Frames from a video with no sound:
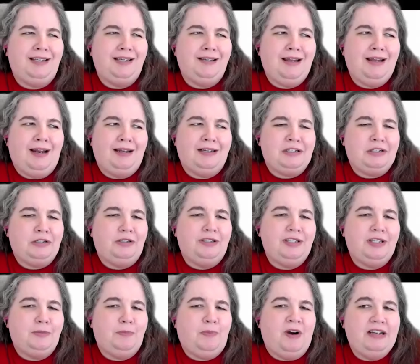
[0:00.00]
thing that actually
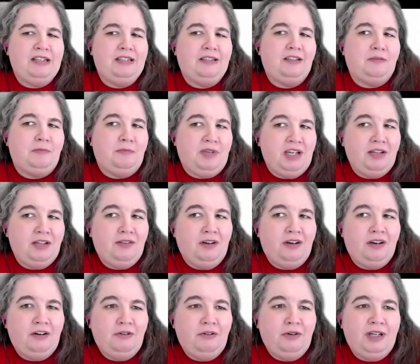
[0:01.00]
surprises me
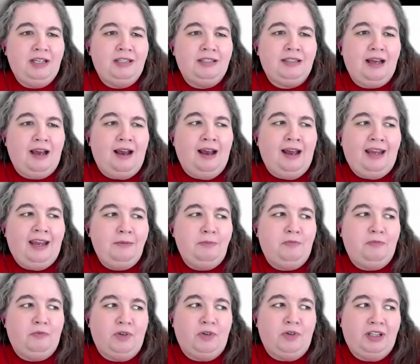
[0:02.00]
though is
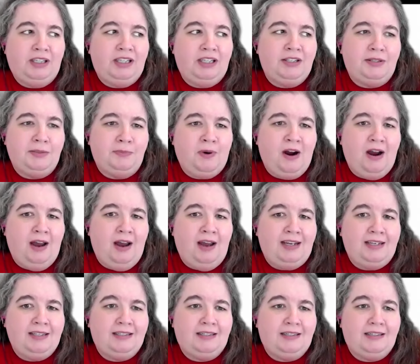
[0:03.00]
I'm really
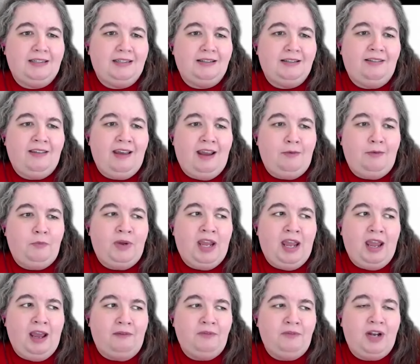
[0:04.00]
surprised that we
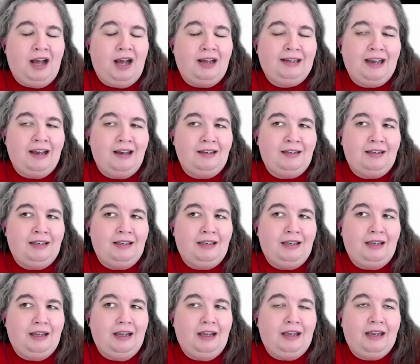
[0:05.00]
have not
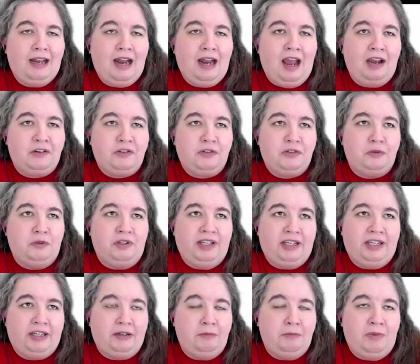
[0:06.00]
gotten an actual
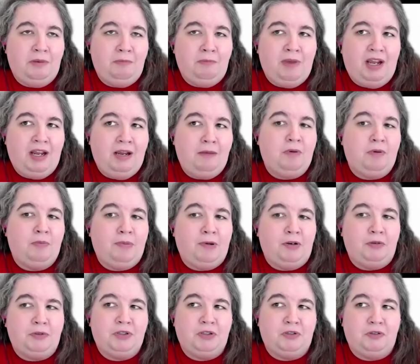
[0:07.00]
Hickam and Mei
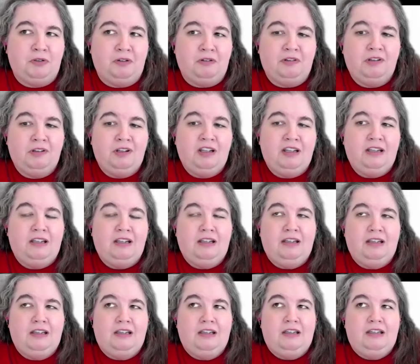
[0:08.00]
proposal
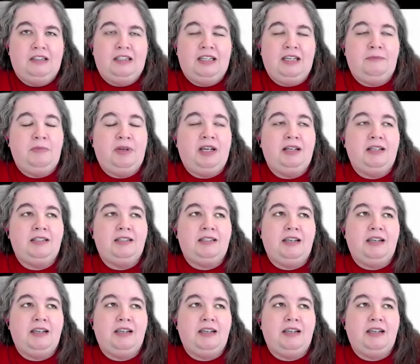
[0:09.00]
scene because